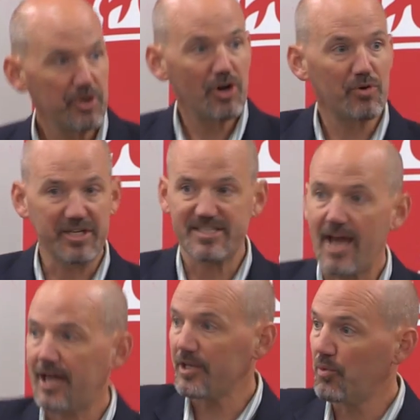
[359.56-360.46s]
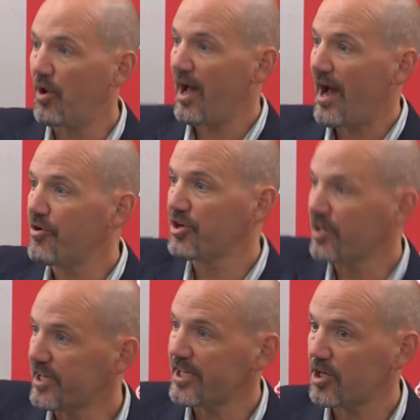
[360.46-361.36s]
know exactly what, how you're
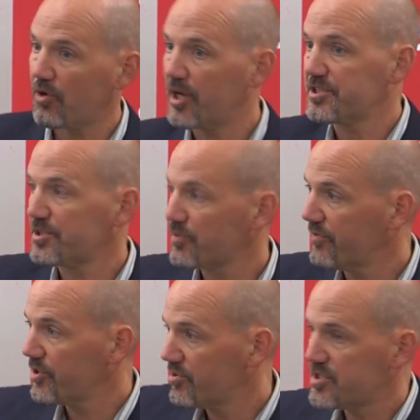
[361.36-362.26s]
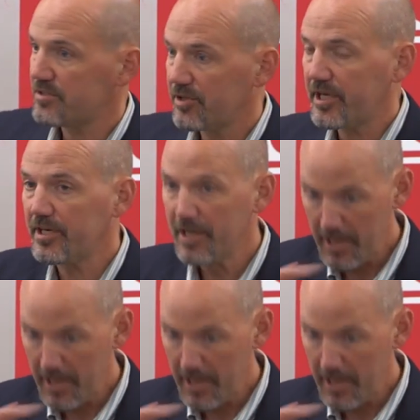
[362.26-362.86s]
going to get across the river. You're just looking